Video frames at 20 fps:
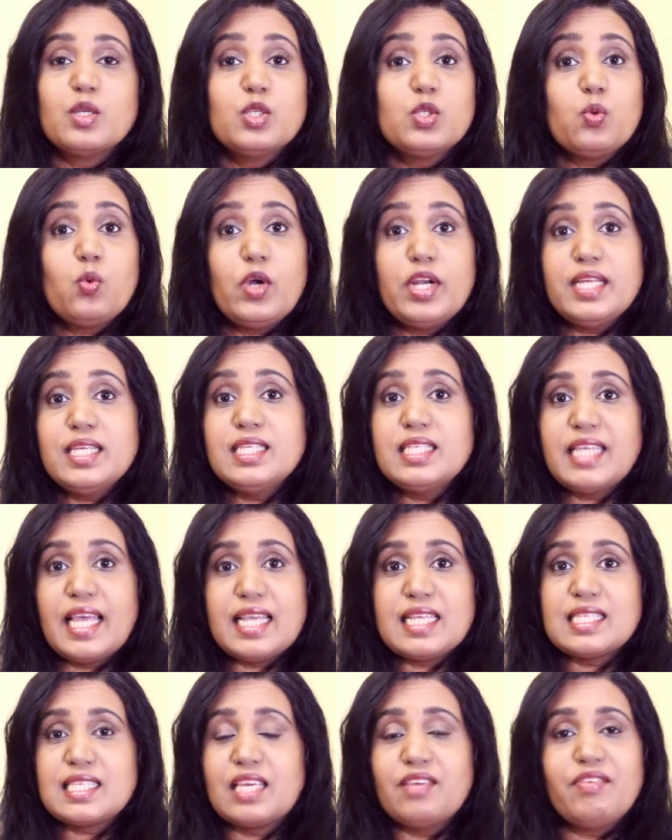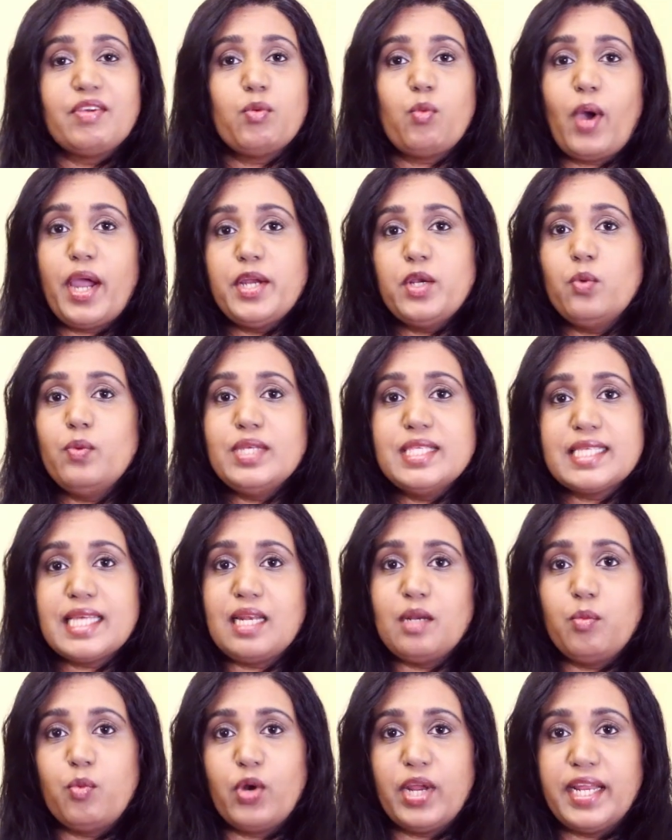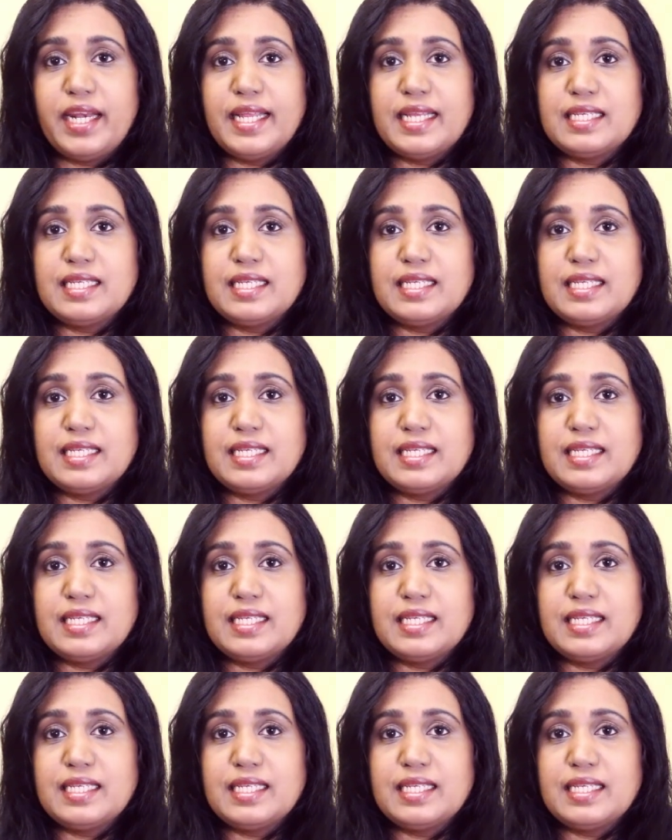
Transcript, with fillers: So what is Thanksgiving? Why do we celebrate